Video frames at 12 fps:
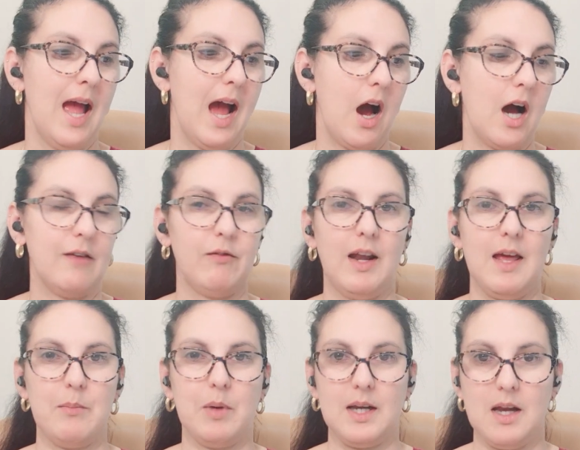I've let
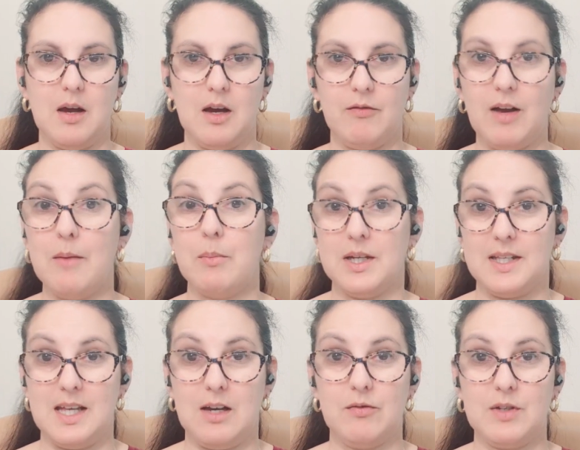
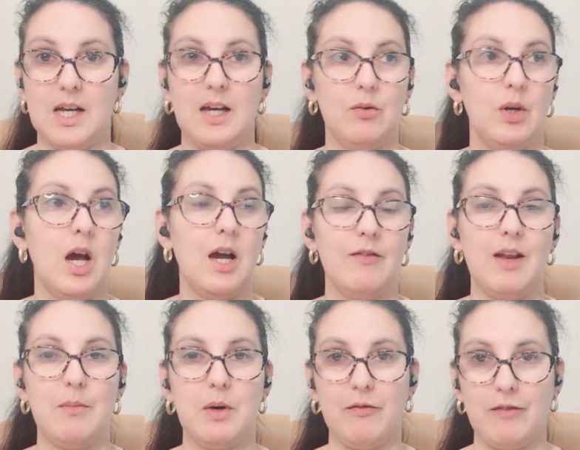myself down. I've let
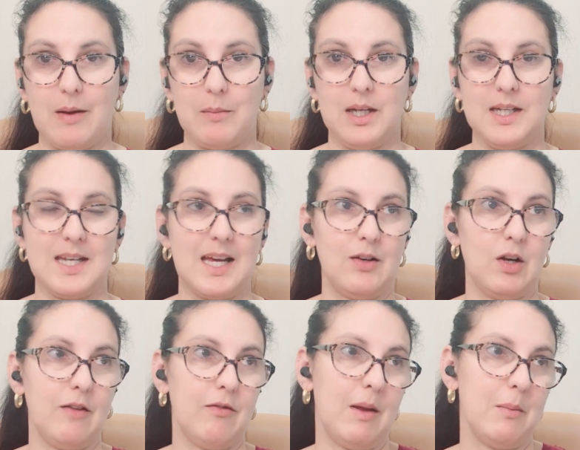my family down.
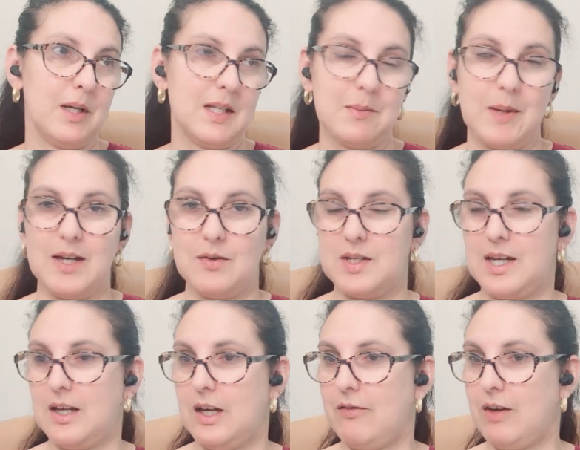I've let my spouse down.
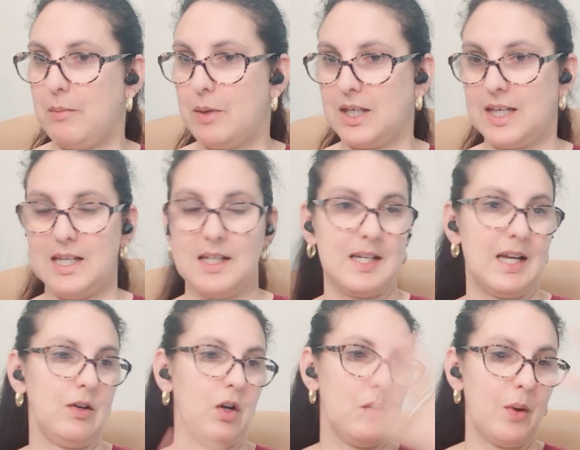I've let my kids
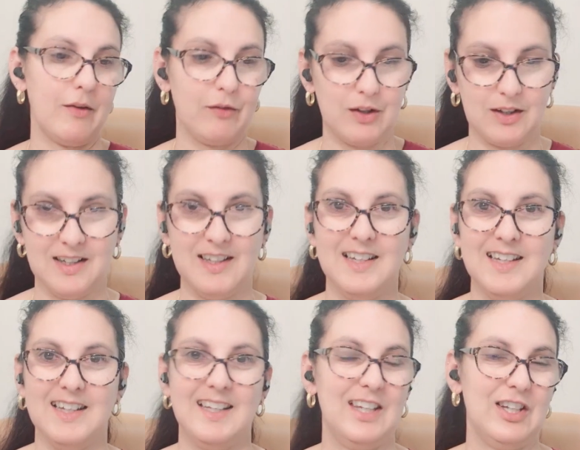down. Whoever,
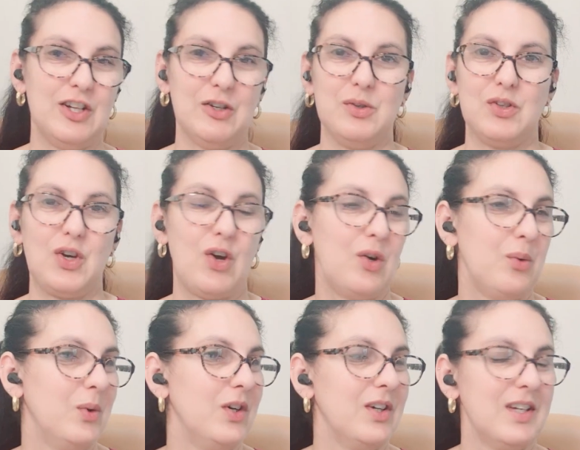you know,
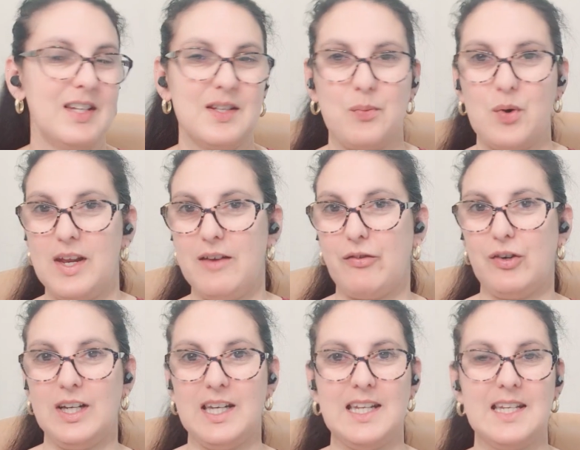co-workers, whatever
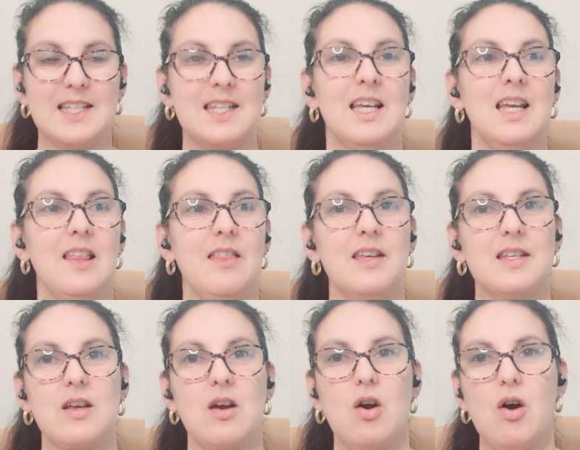it is, there's
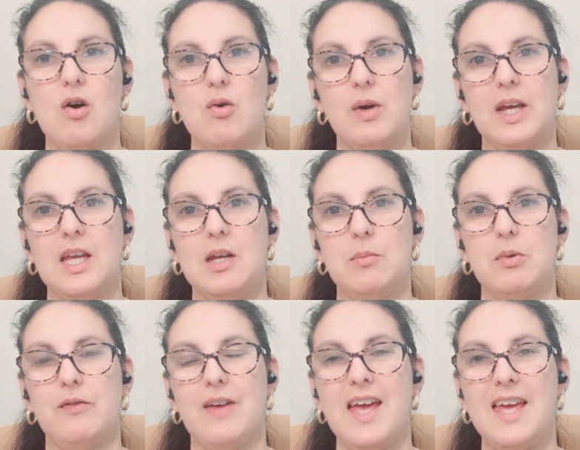a whole heap
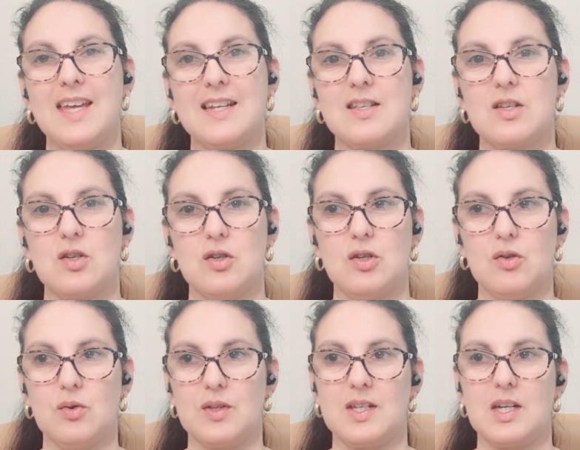of external
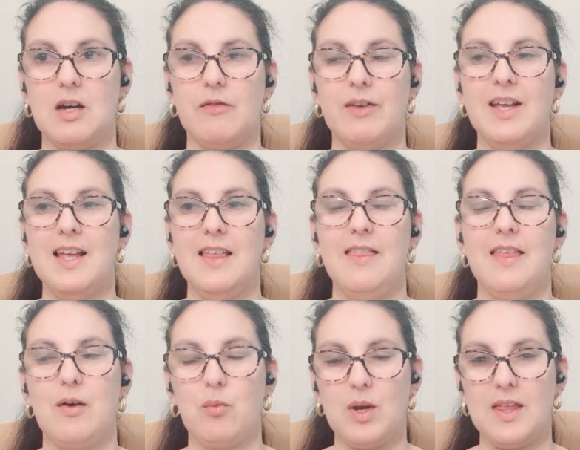stuff
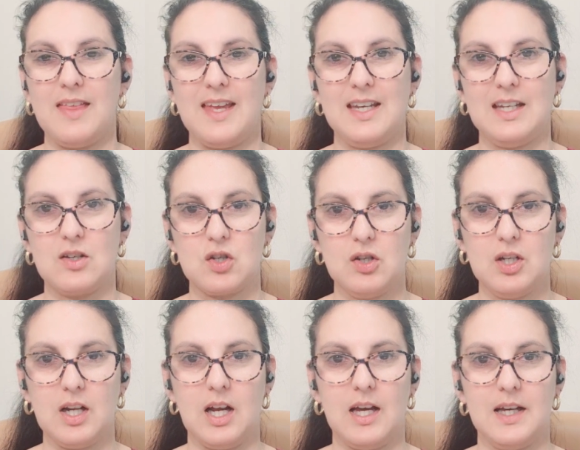that we then
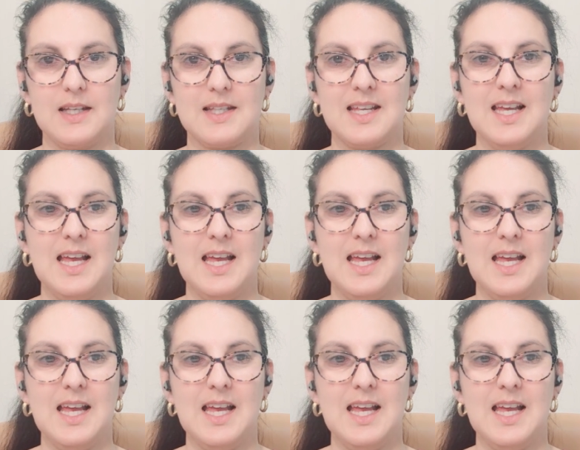internalize.